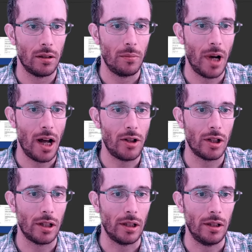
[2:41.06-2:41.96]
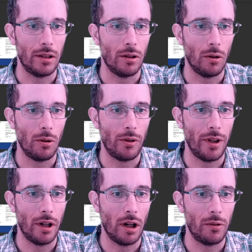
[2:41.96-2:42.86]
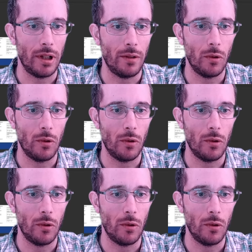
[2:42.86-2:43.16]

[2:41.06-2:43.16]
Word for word: magically the whole thing already